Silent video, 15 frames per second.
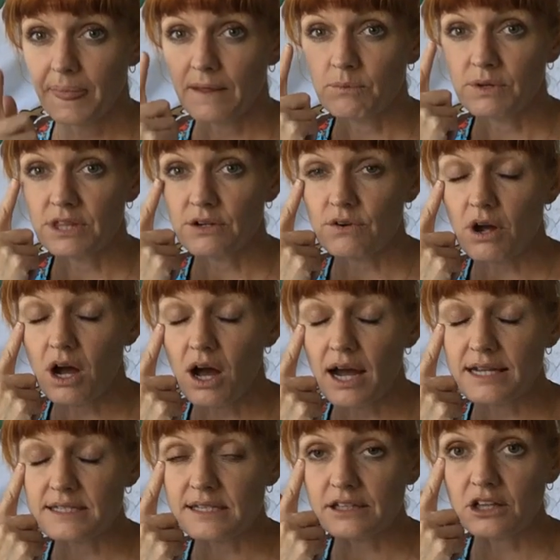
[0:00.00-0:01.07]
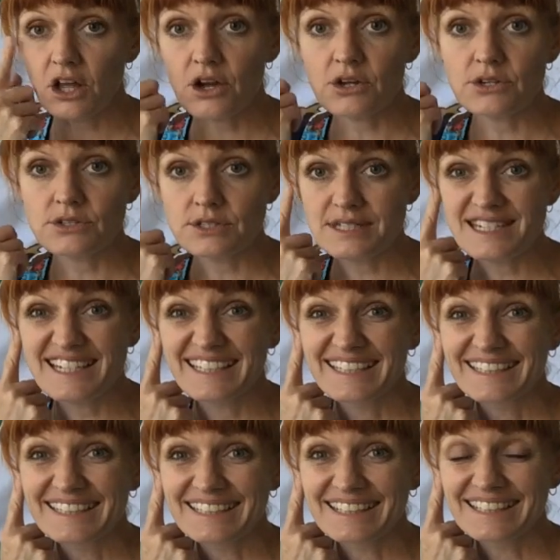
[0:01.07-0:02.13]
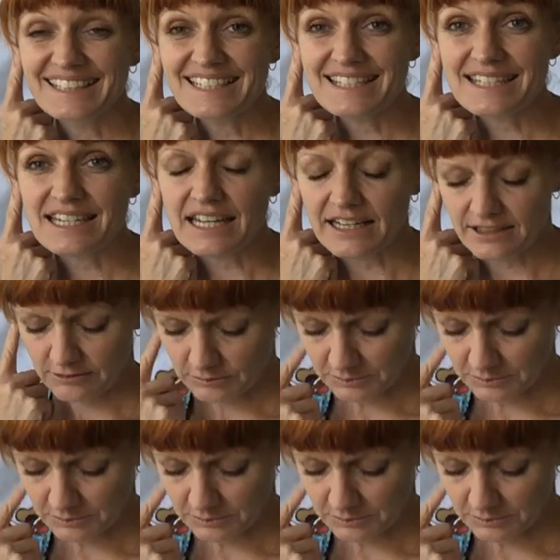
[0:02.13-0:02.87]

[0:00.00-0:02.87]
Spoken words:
with your eyes closed, listening.